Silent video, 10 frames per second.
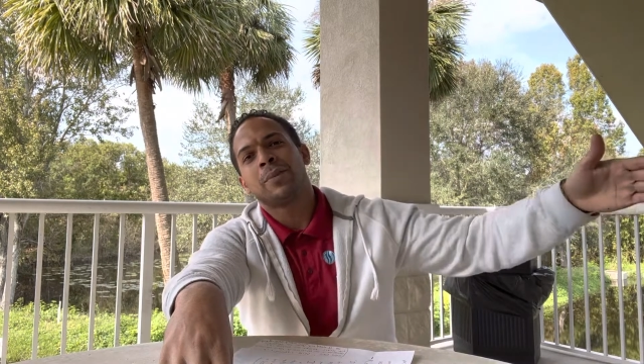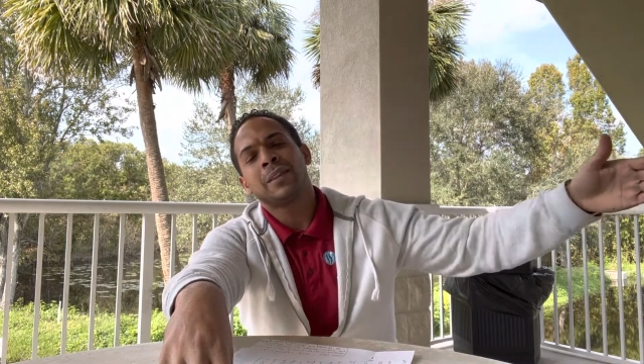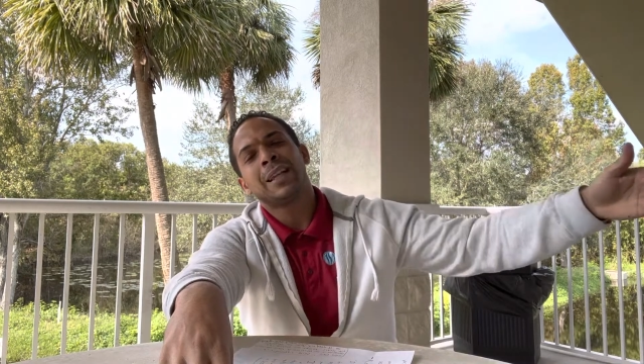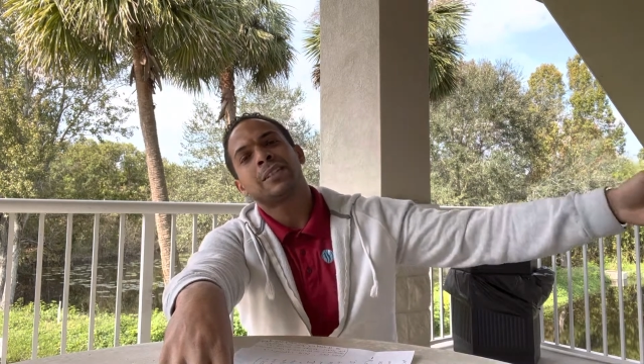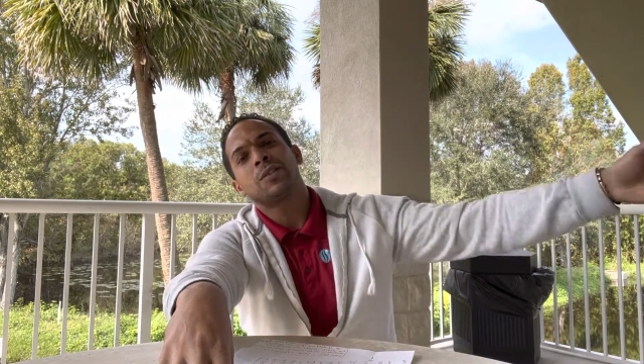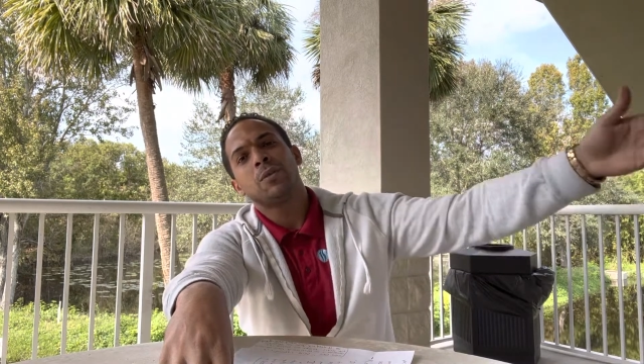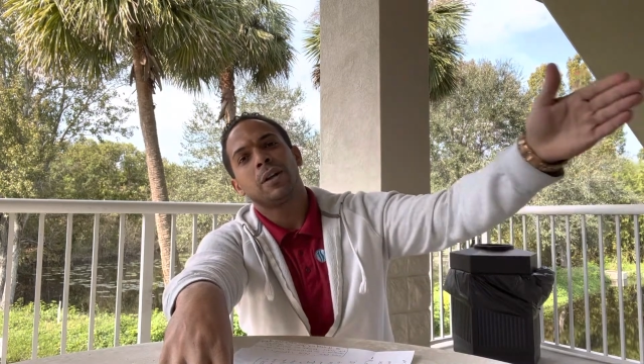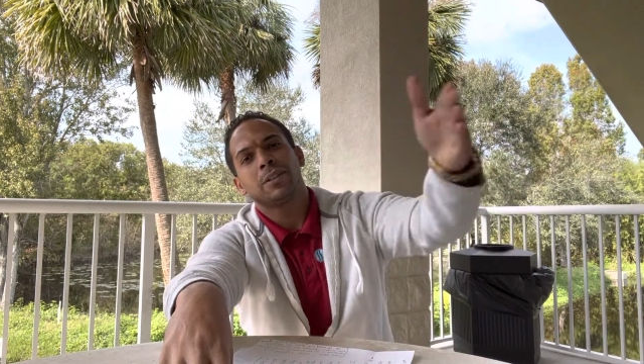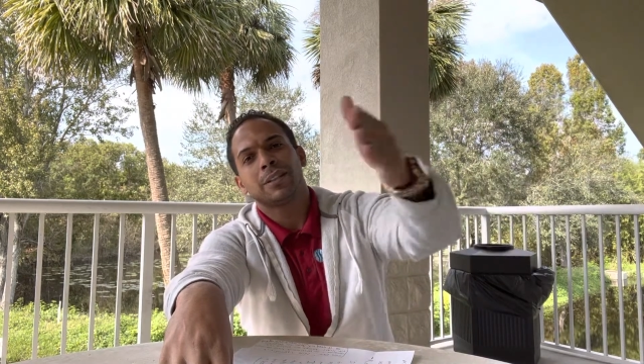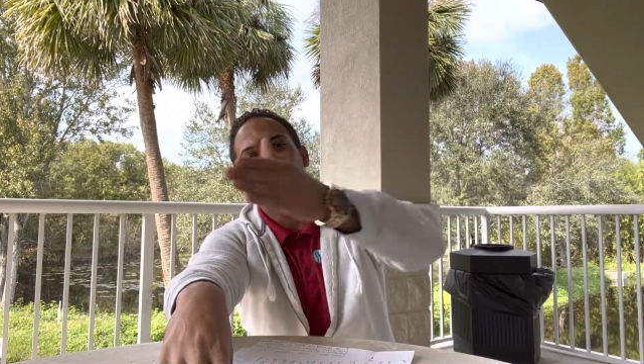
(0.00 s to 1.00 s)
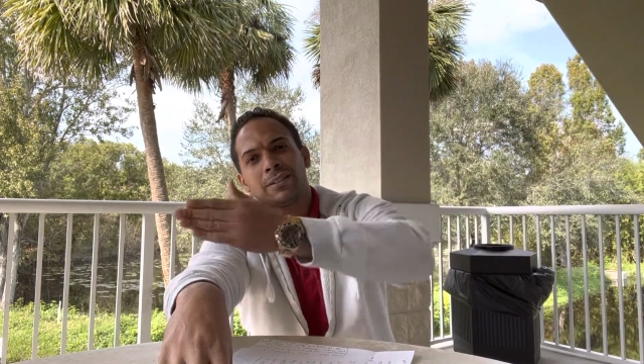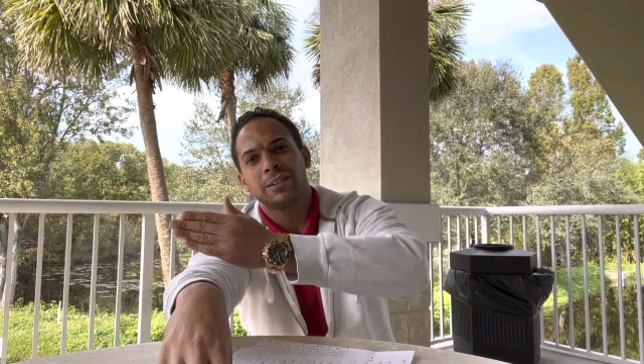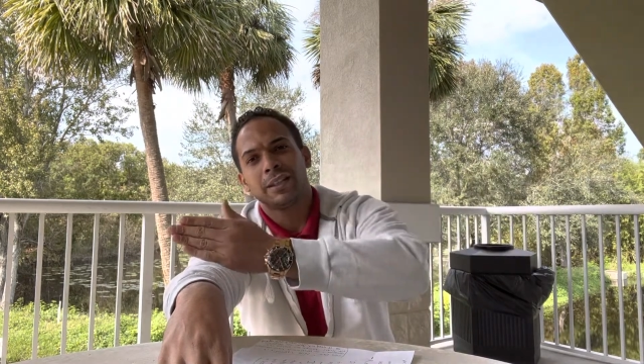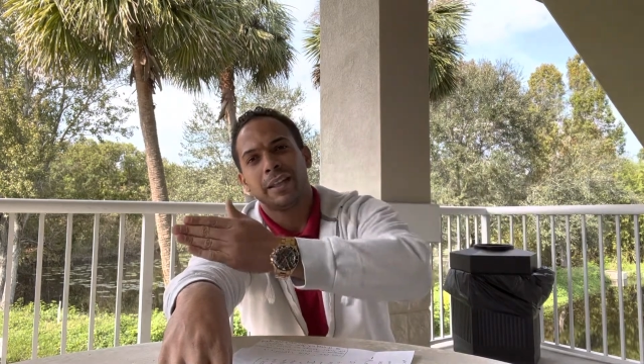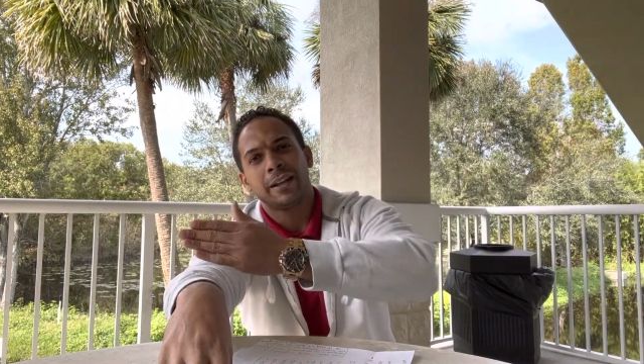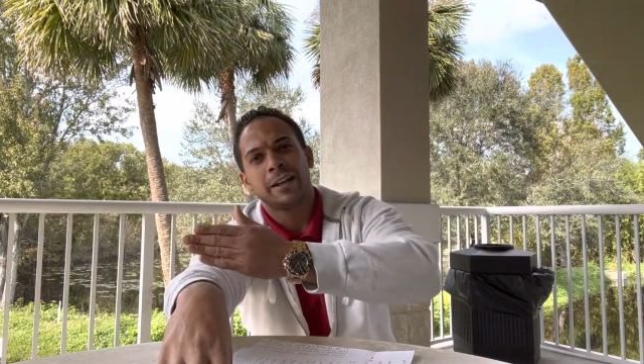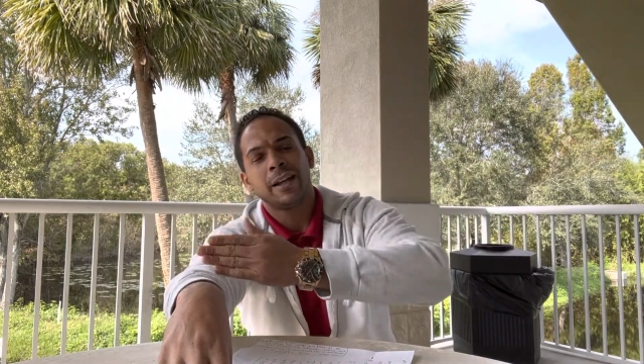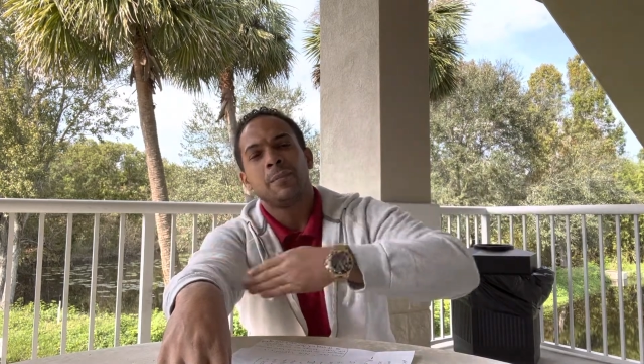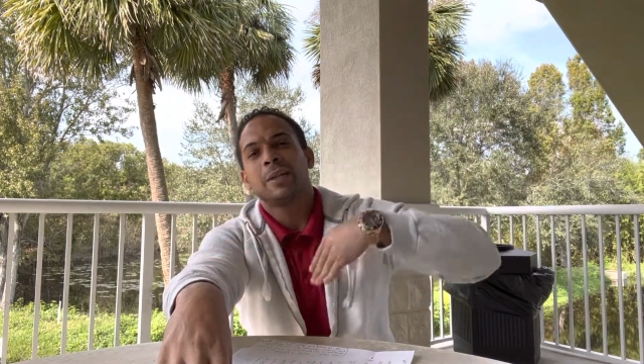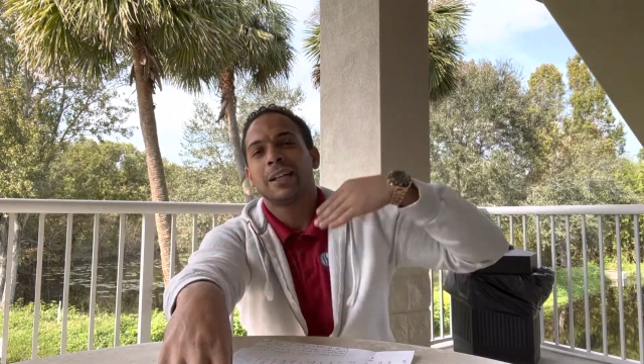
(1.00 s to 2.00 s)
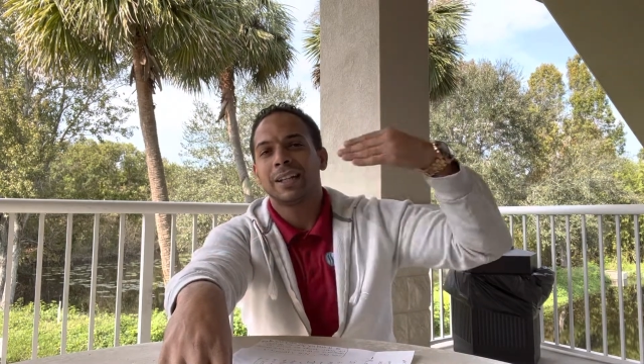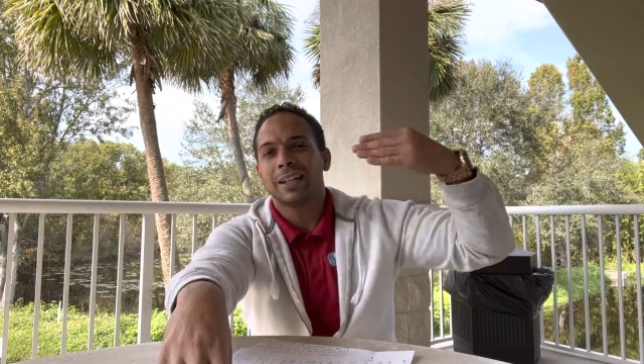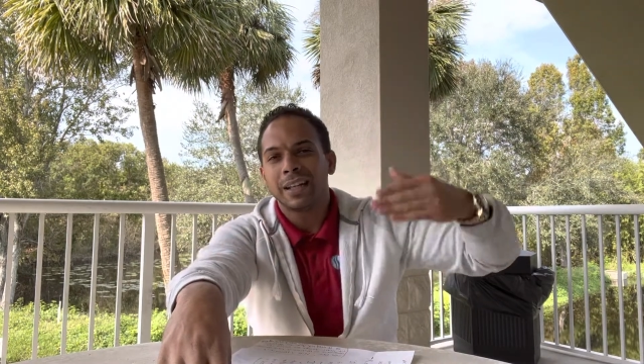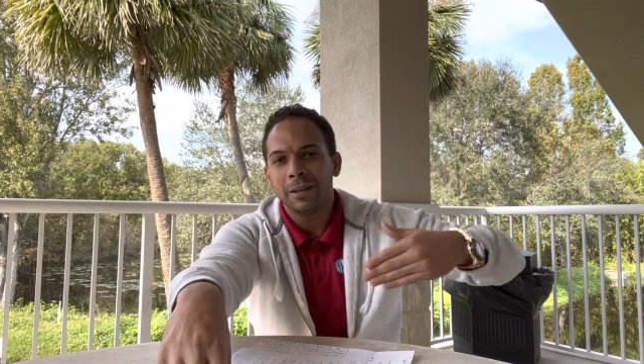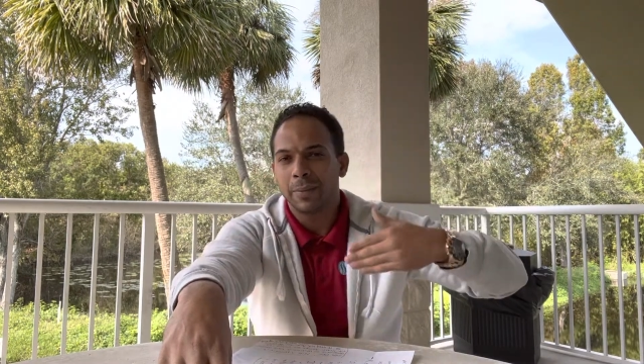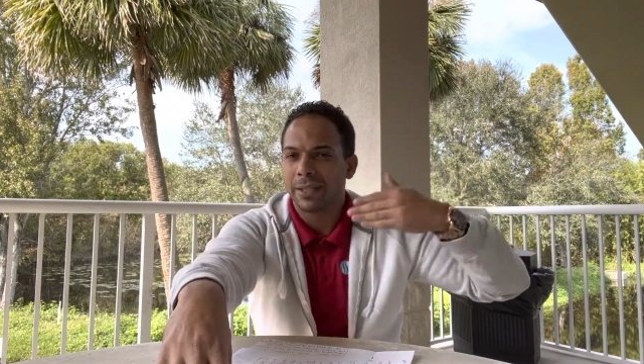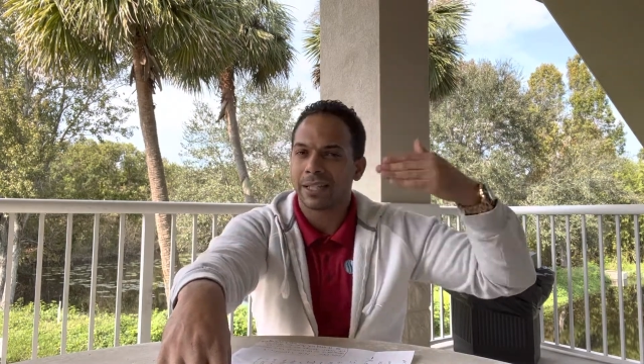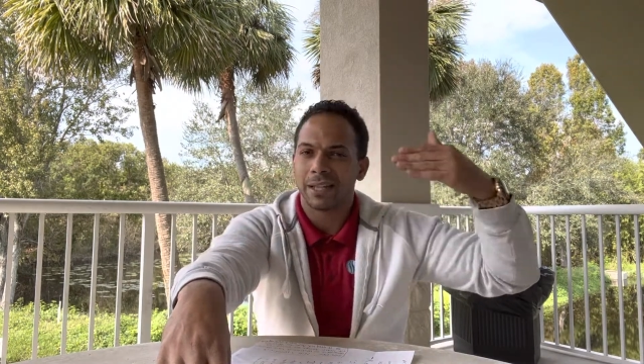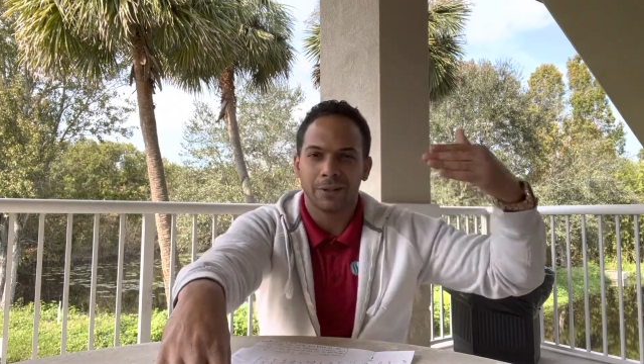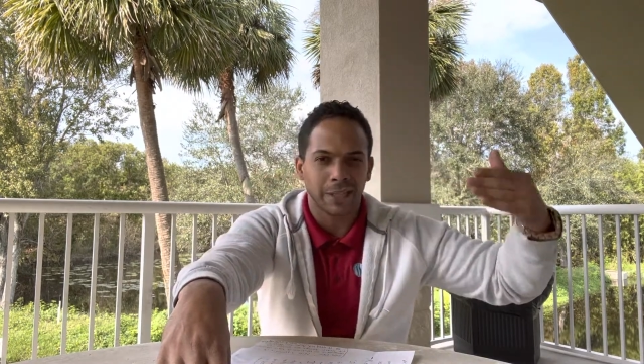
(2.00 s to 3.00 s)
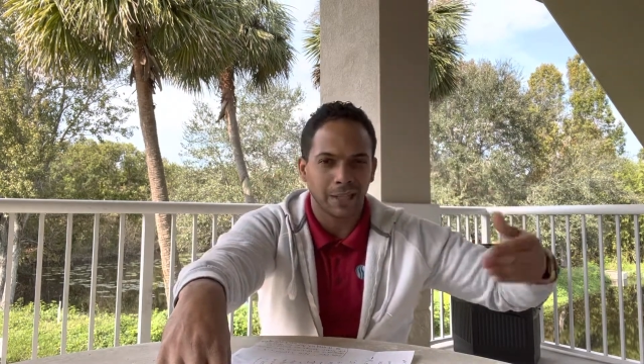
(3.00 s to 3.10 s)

that's two hundred thousand a year, but they're gonna keep accelerating.